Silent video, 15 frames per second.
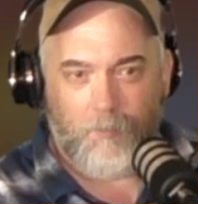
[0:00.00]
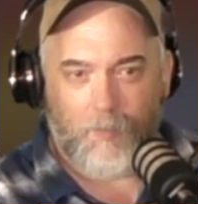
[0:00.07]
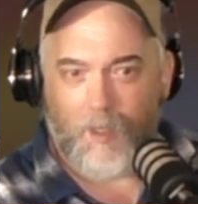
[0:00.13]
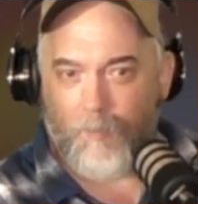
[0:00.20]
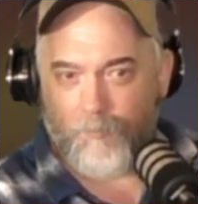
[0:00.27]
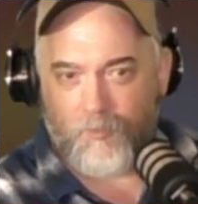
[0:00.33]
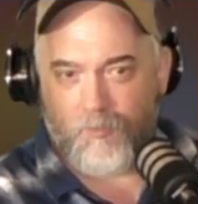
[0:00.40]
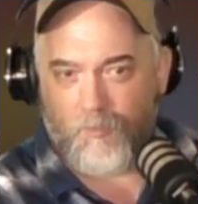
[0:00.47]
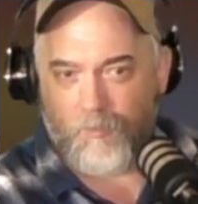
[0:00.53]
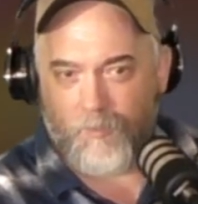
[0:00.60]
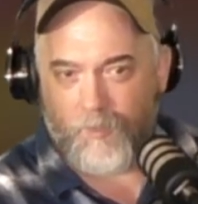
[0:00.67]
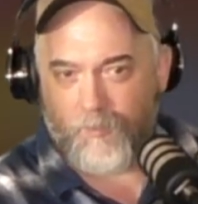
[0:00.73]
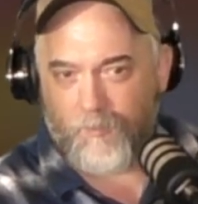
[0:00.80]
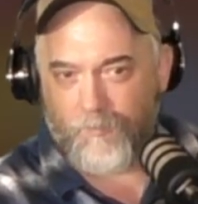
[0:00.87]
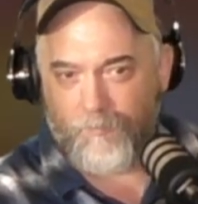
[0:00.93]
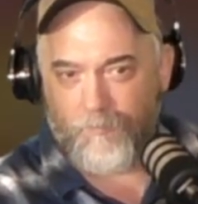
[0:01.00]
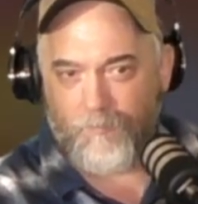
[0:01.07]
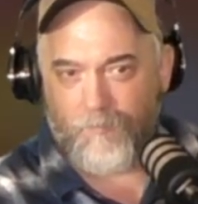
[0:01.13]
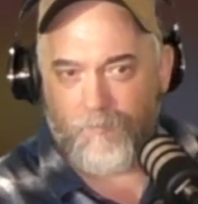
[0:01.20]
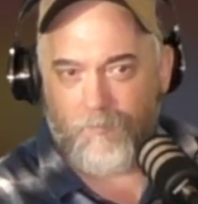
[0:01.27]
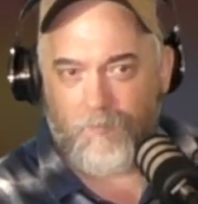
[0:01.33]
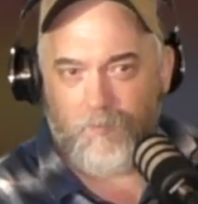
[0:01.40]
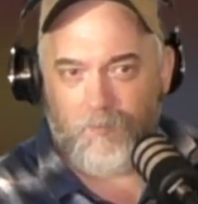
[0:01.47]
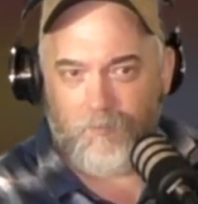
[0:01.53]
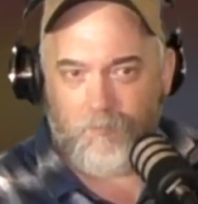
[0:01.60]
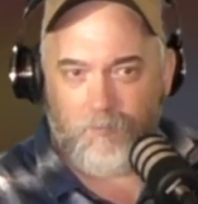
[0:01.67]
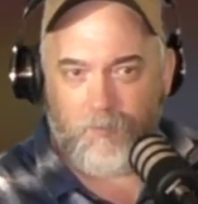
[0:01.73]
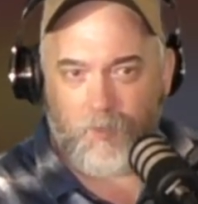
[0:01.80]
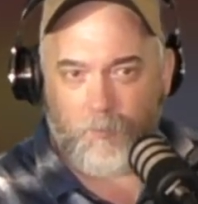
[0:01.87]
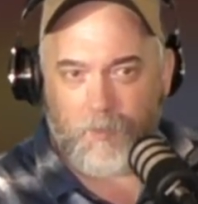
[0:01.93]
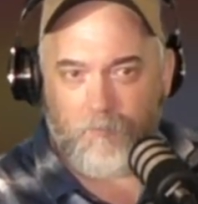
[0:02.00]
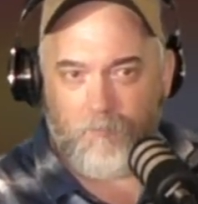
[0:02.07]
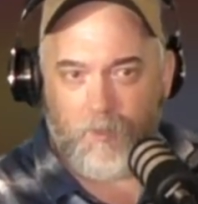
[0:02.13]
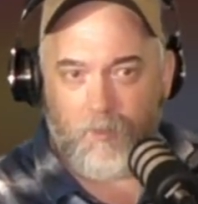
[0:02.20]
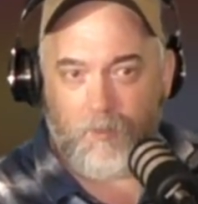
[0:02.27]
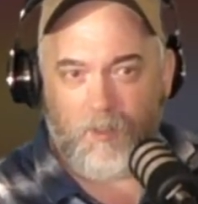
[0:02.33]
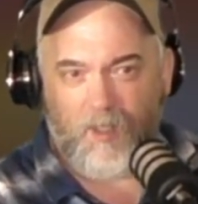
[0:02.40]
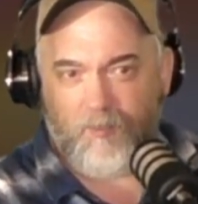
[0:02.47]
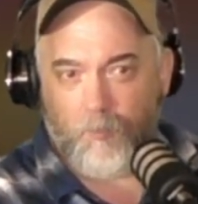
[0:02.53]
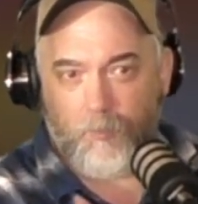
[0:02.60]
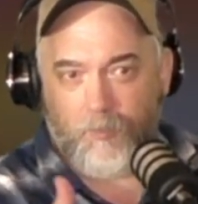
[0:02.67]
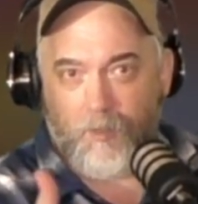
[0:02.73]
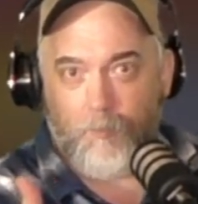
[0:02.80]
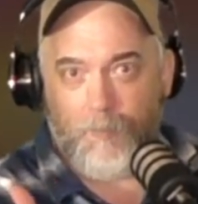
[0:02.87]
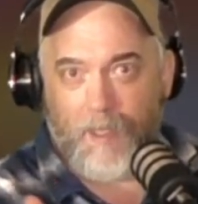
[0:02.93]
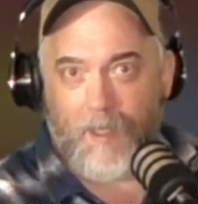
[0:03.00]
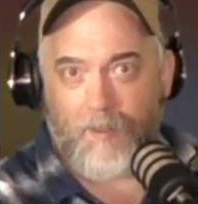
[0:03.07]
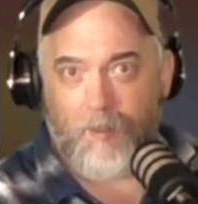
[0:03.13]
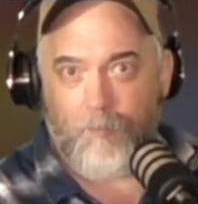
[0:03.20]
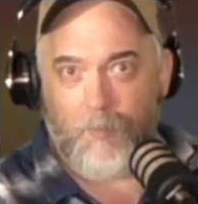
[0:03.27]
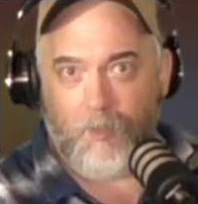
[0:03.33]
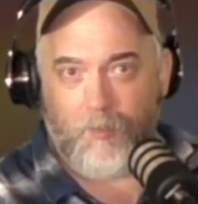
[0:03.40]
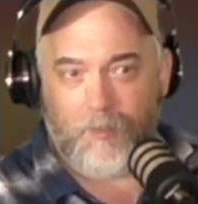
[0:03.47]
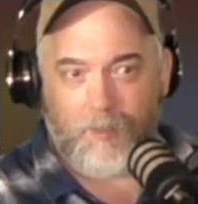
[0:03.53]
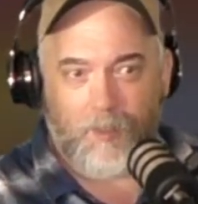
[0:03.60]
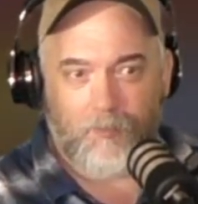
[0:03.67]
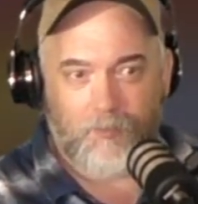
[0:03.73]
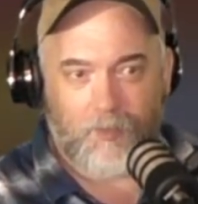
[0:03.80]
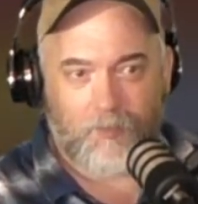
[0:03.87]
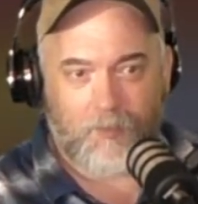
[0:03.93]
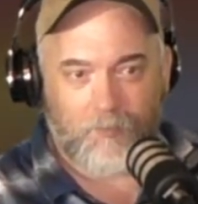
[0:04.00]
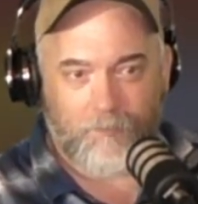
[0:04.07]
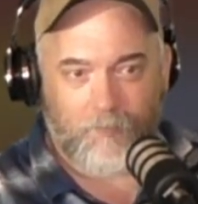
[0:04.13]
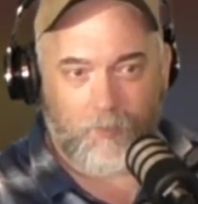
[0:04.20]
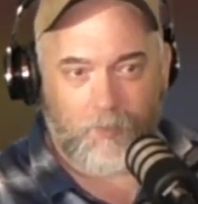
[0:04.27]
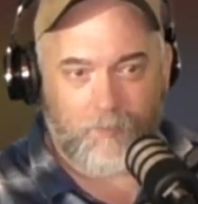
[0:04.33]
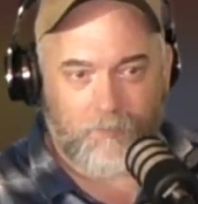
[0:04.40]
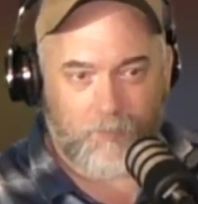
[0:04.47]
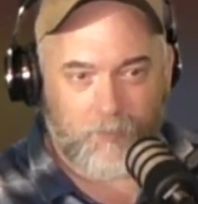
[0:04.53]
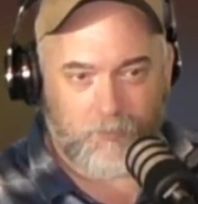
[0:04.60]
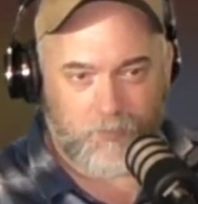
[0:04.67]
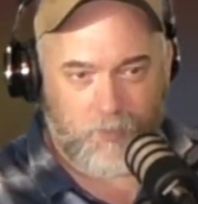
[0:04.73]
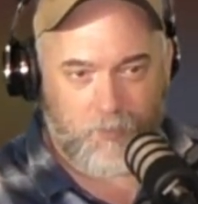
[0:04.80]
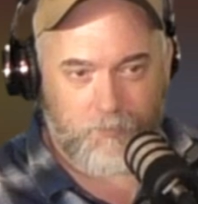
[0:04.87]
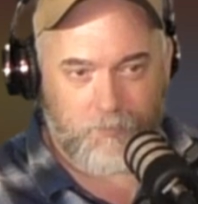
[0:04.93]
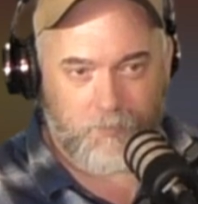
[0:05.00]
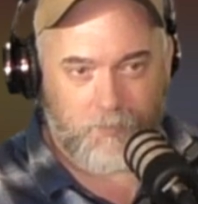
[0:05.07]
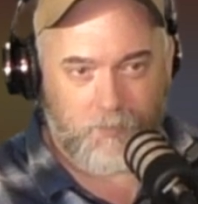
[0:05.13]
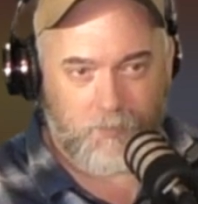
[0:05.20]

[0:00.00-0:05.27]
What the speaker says: but I'm sure it's something real, unless it was an abandoned building they're just converting for the show.